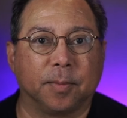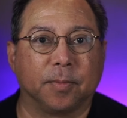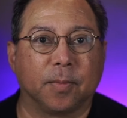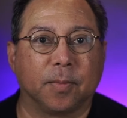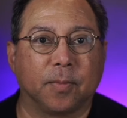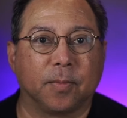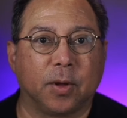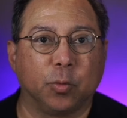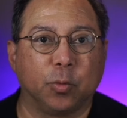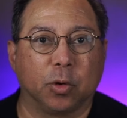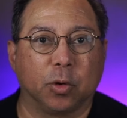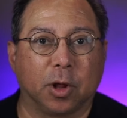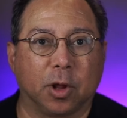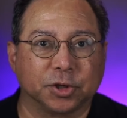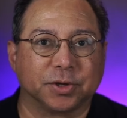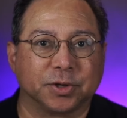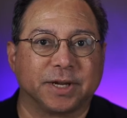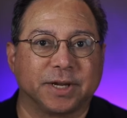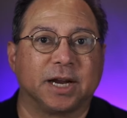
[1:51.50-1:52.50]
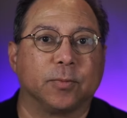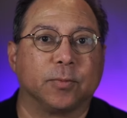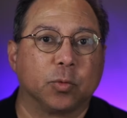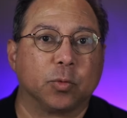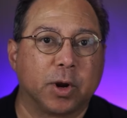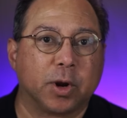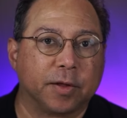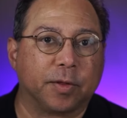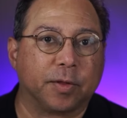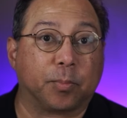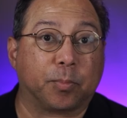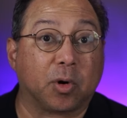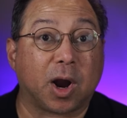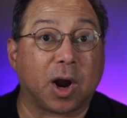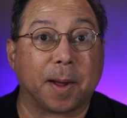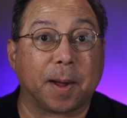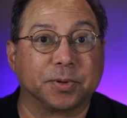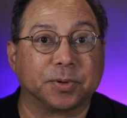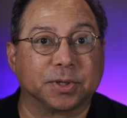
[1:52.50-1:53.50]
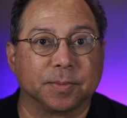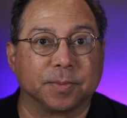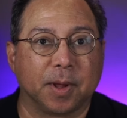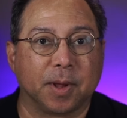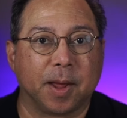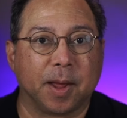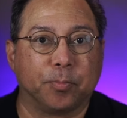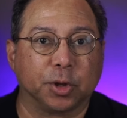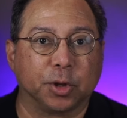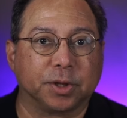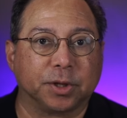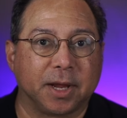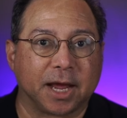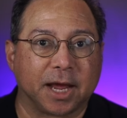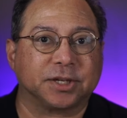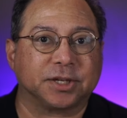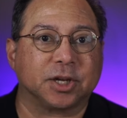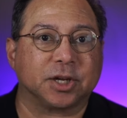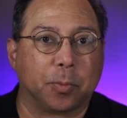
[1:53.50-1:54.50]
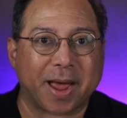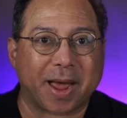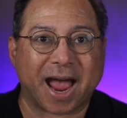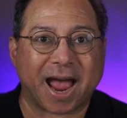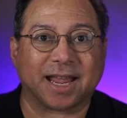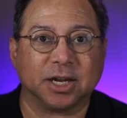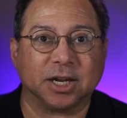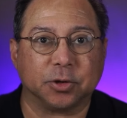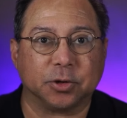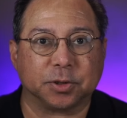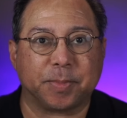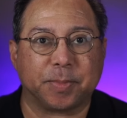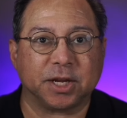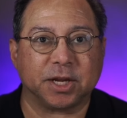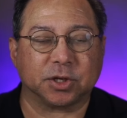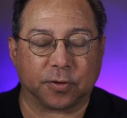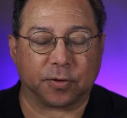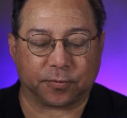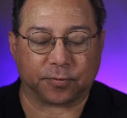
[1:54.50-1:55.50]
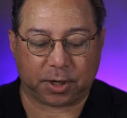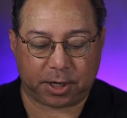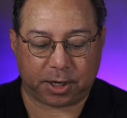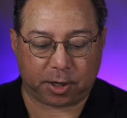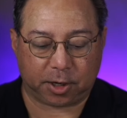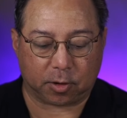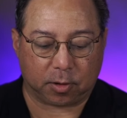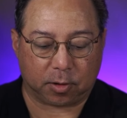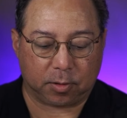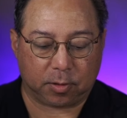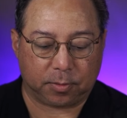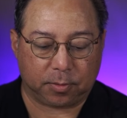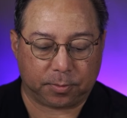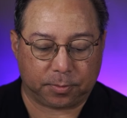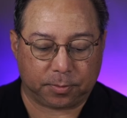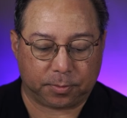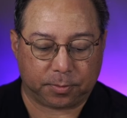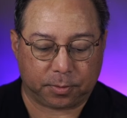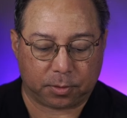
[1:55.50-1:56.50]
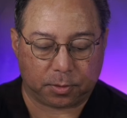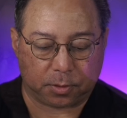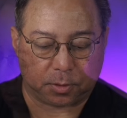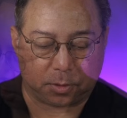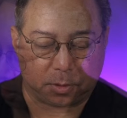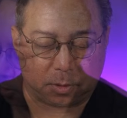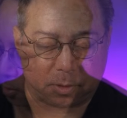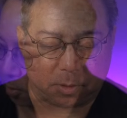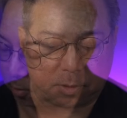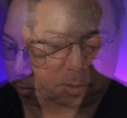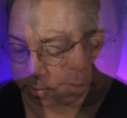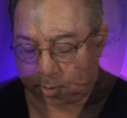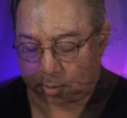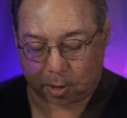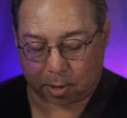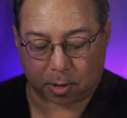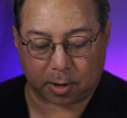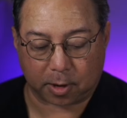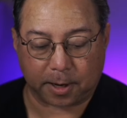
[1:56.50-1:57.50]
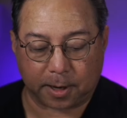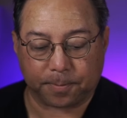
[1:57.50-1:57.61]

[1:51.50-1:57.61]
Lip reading: And we'll also get rid of the props and put the XL back into its base over here. All right.